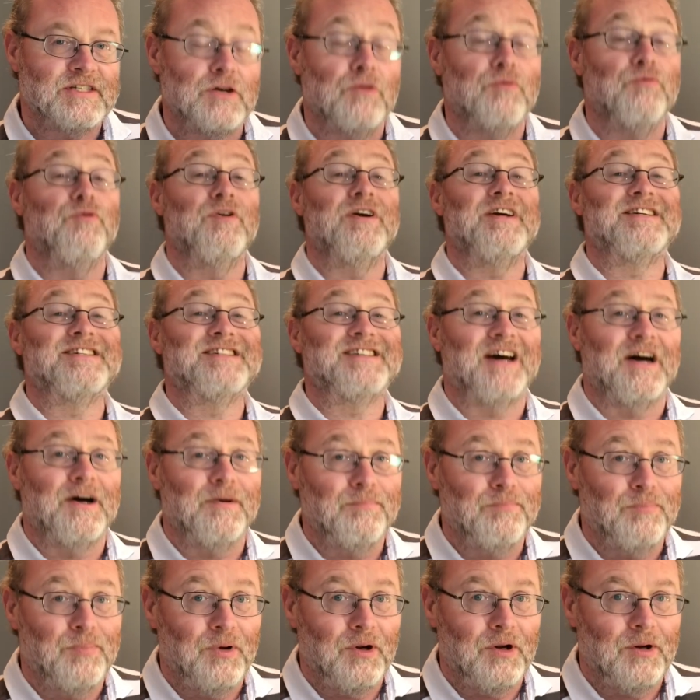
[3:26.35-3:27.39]
So for
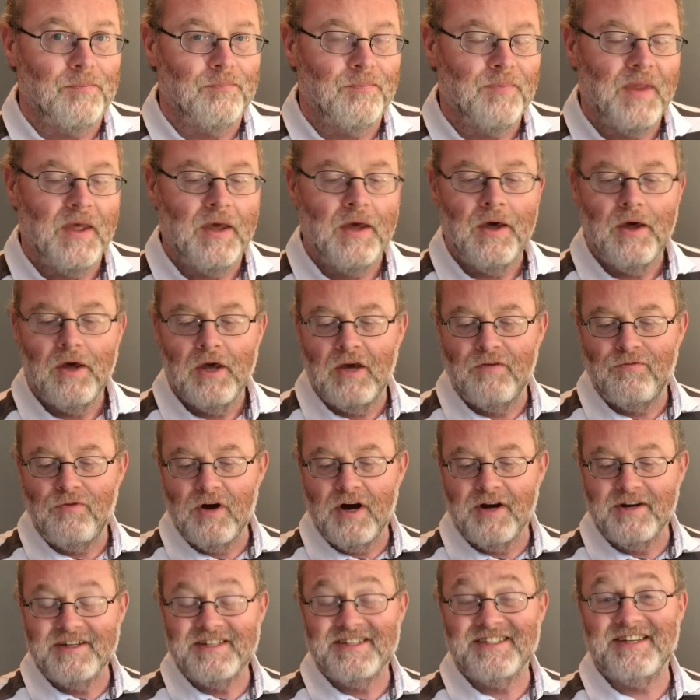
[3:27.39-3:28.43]
example, if
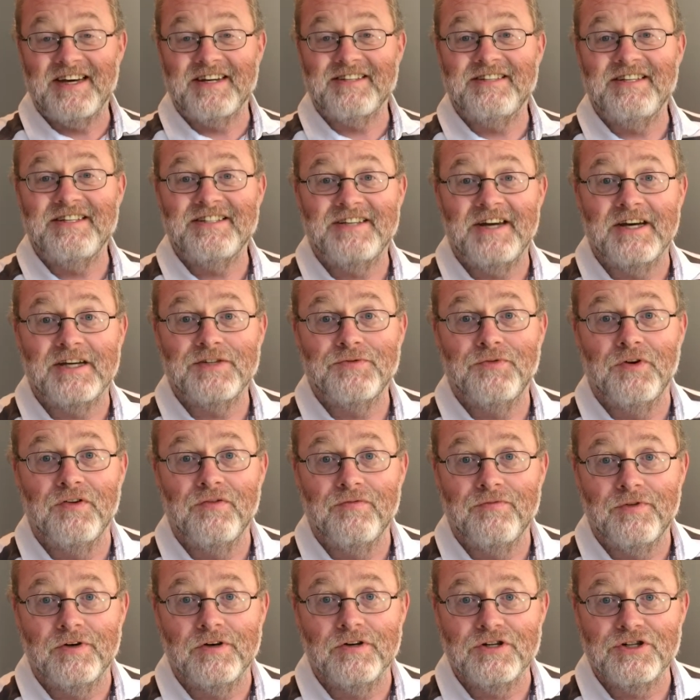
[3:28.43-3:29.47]
you had a
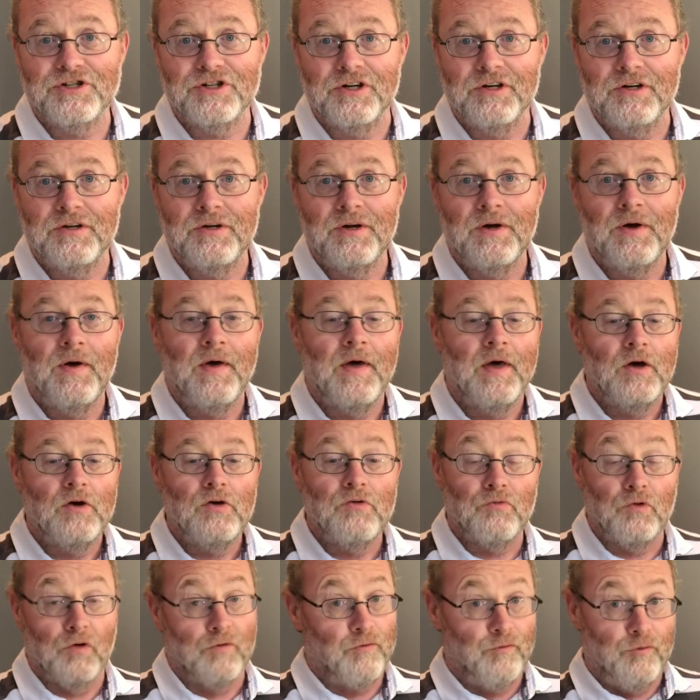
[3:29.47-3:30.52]
66-foot version,
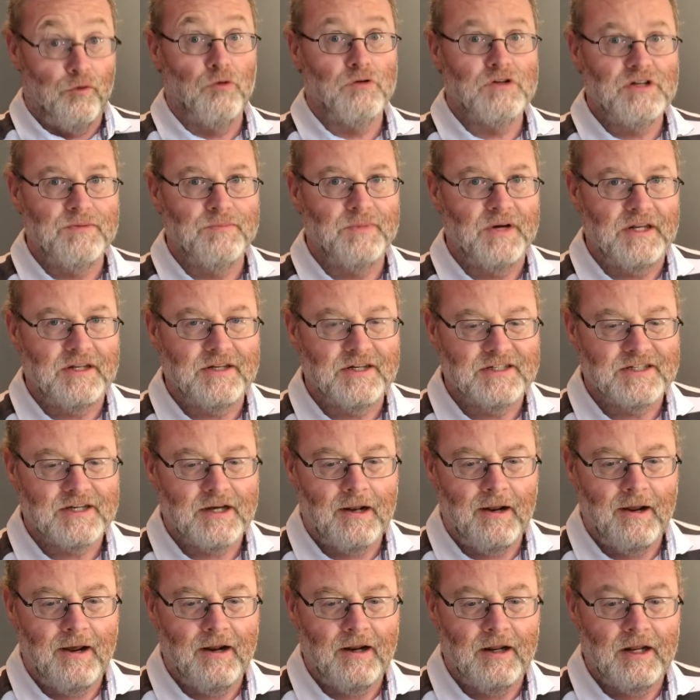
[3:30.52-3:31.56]
you've got 40
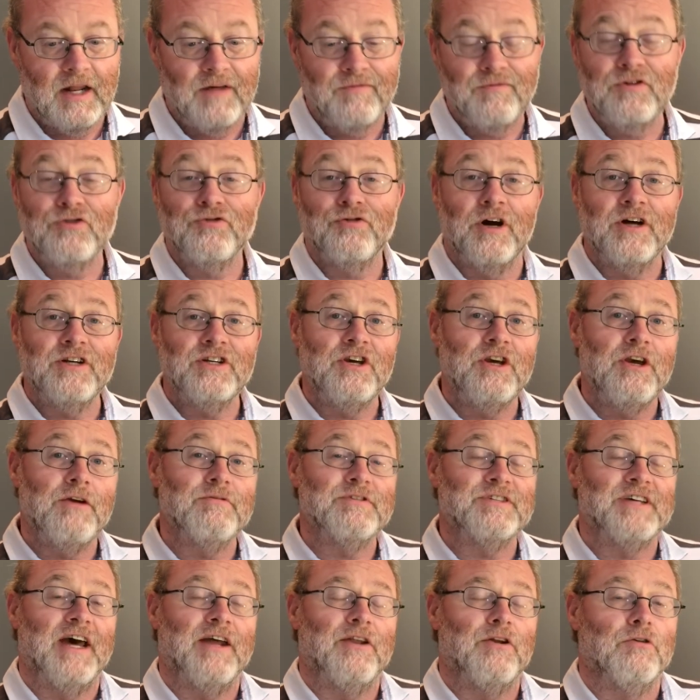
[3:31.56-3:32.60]
metres clearly, and if you try to
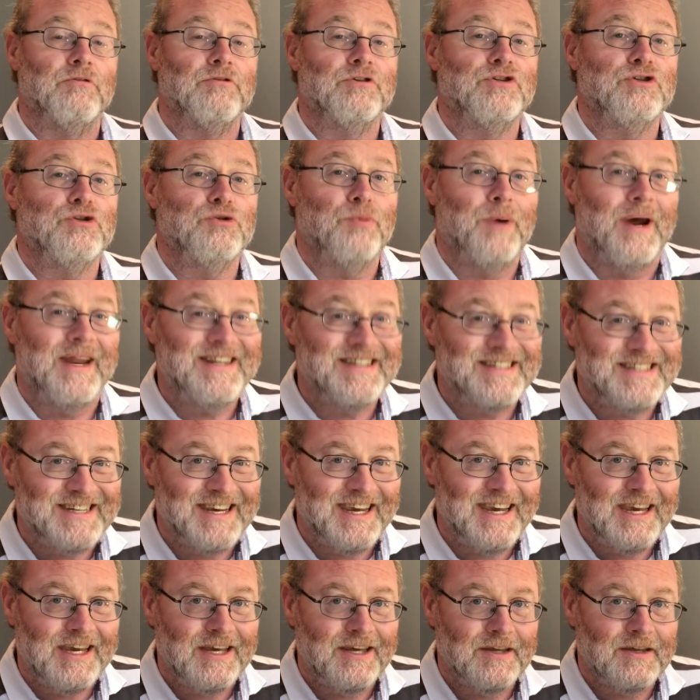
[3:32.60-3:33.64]
use that on
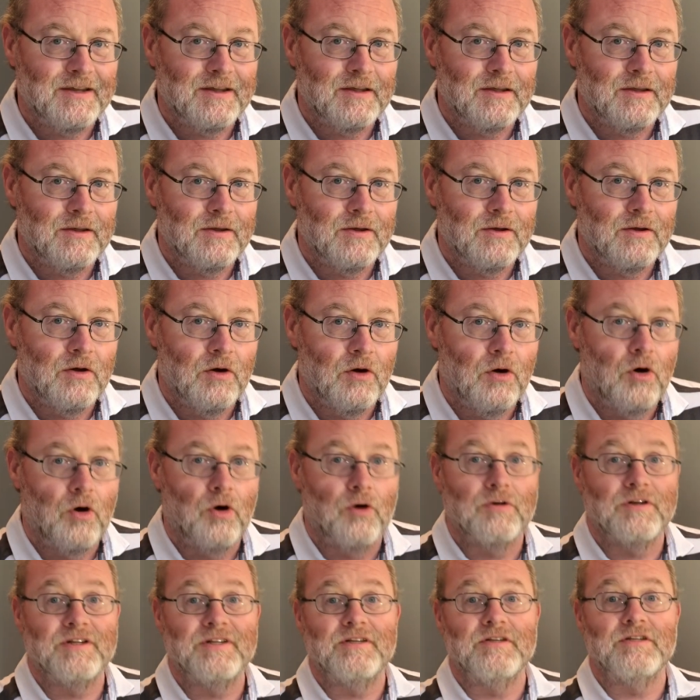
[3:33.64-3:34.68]
20
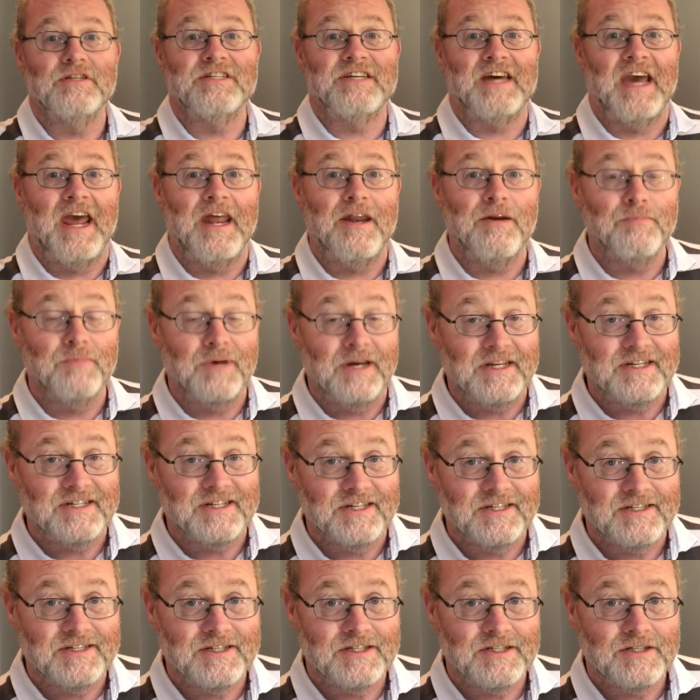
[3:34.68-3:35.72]
or 10
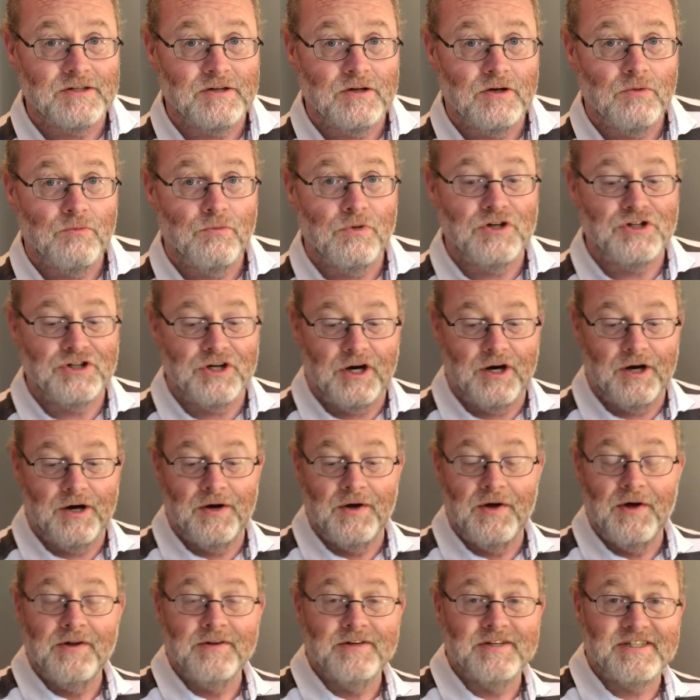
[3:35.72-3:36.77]
metres, which
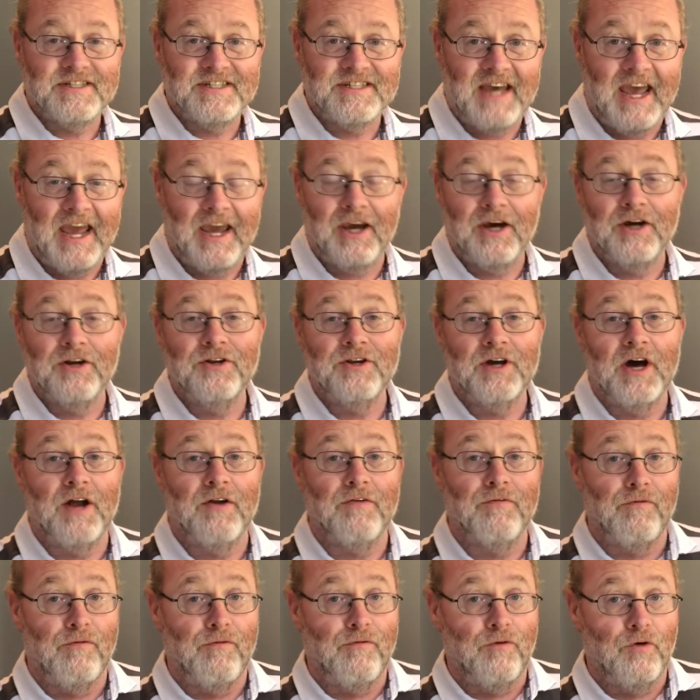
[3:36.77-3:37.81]
are the second
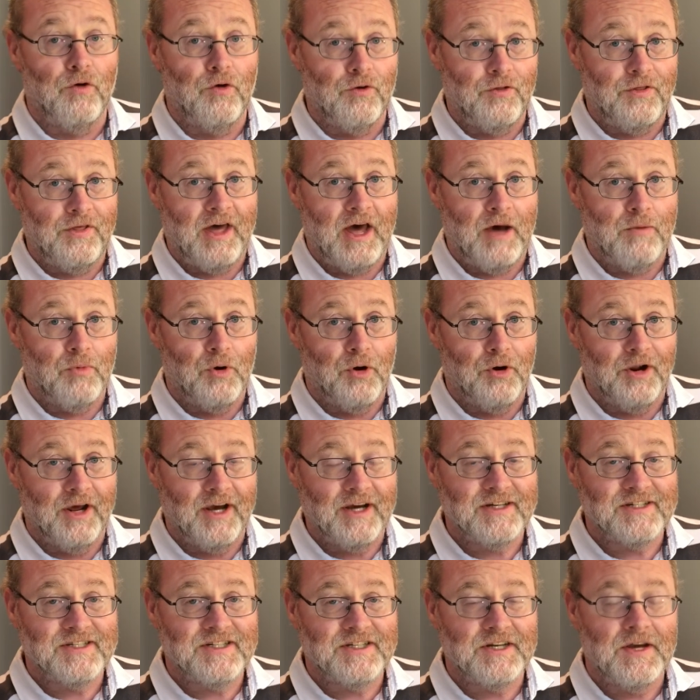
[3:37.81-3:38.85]
and fourth
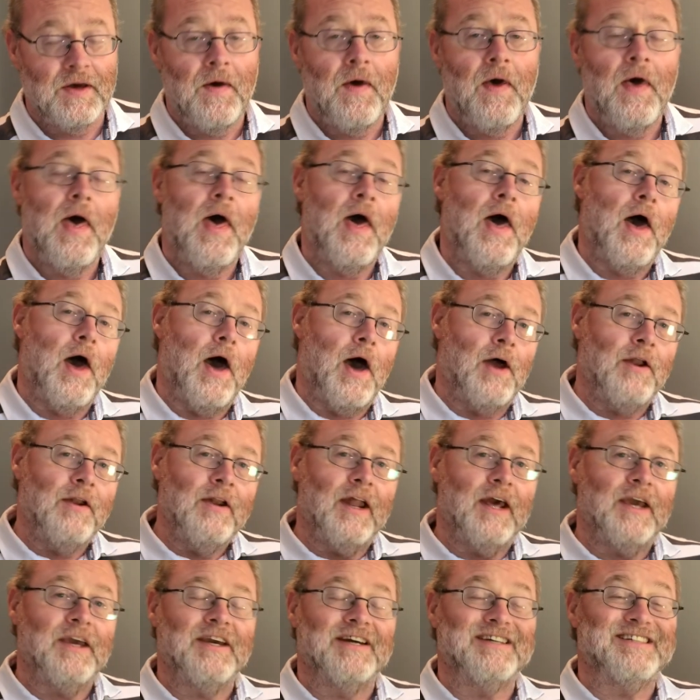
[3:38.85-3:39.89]
harmonics,
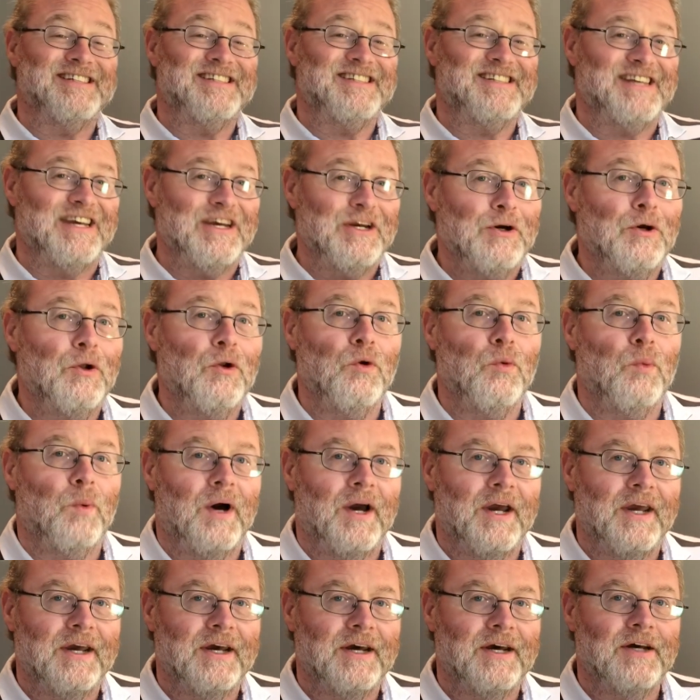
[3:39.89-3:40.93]
unlike a single
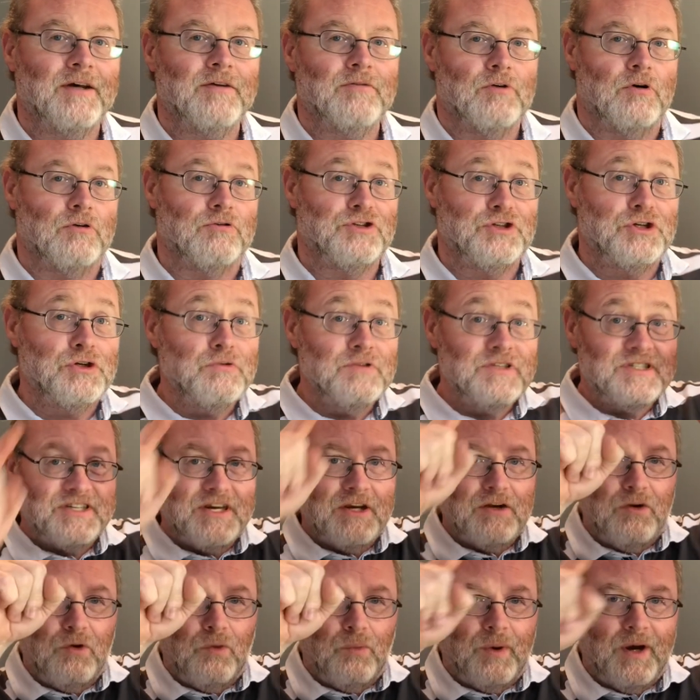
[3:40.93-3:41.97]
wire or two
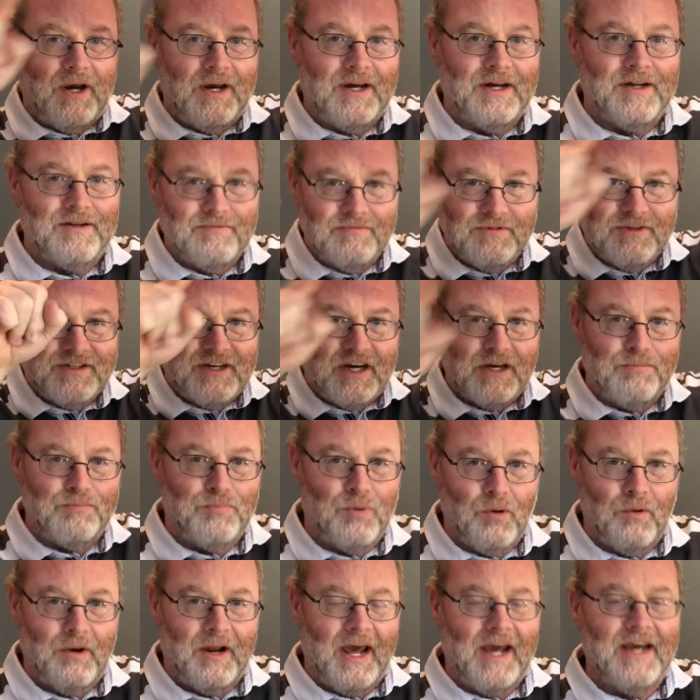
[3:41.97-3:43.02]
single wire
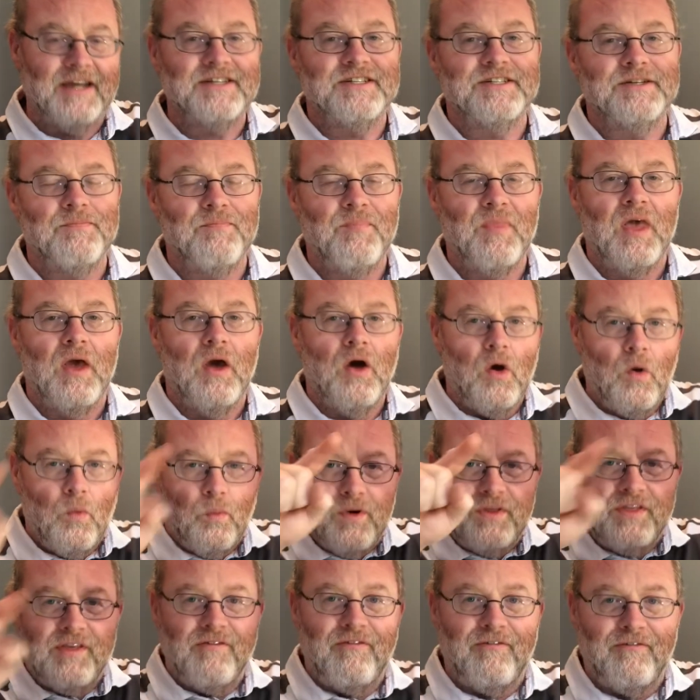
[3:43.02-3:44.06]
dipole legs,
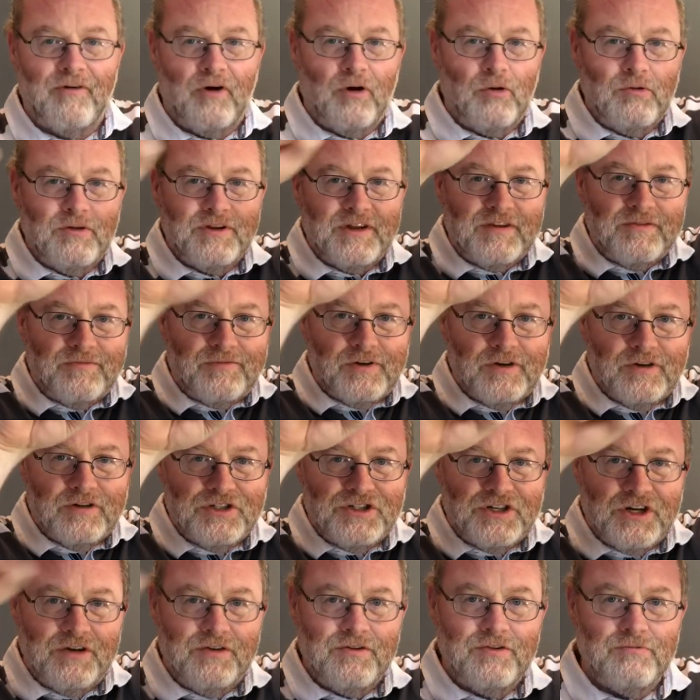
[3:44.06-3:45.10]
with the folded
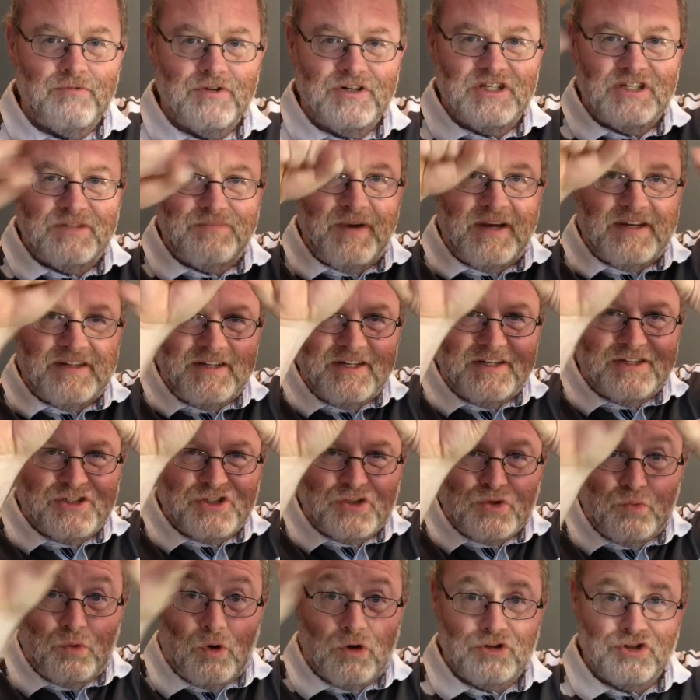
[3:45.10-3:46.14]
version, which is basically a
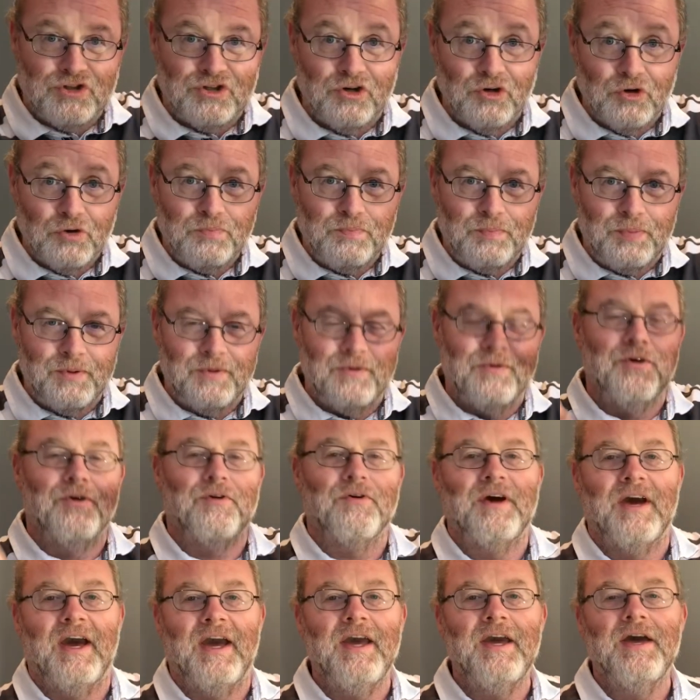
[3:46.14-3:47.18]
squashed loop,
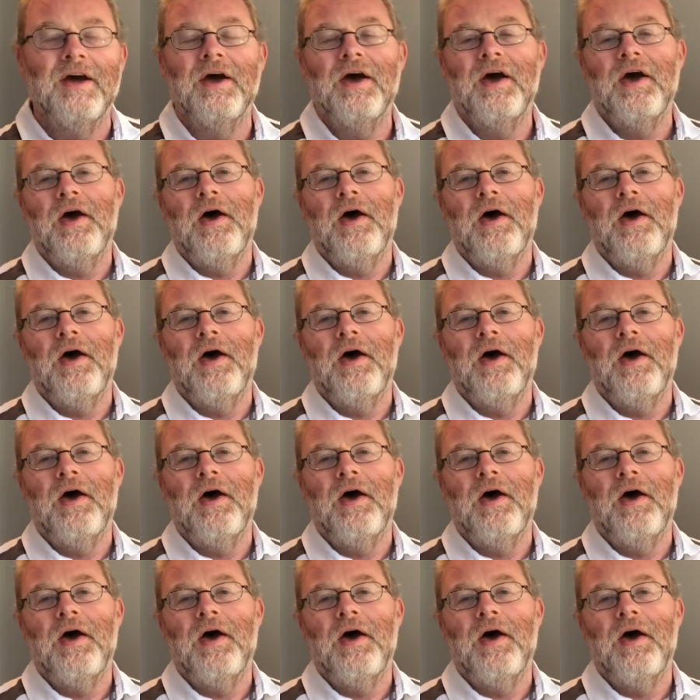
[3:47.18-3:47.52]
okay,